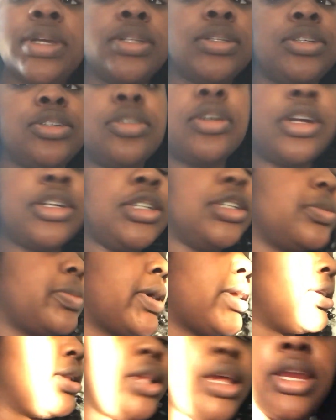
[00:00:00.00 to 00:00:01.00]
Jazar just
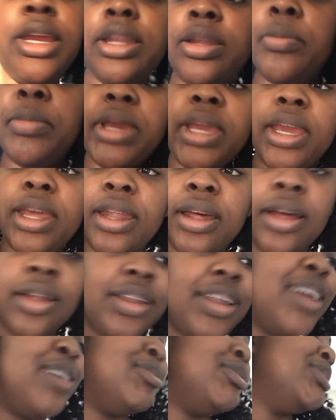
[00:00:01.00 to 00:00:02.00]
about to lay in the bed all
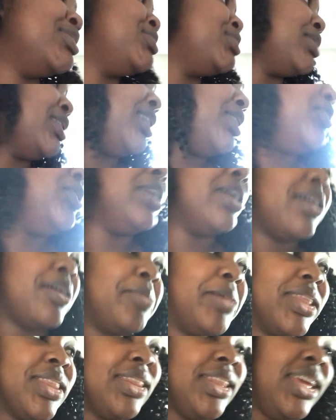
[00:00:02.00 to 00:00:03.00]
day. I'm just playing. We all
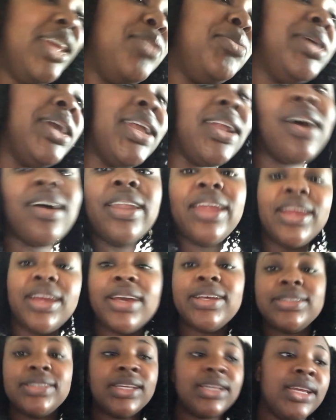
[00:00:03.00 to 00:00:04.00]
about to lay in the bed all day
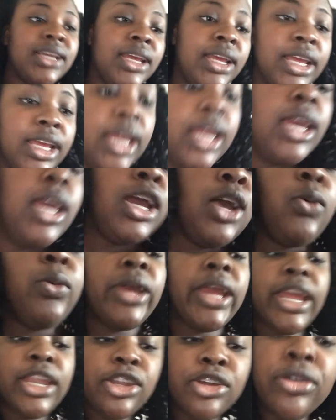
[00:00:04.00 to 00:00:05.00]
because we ain't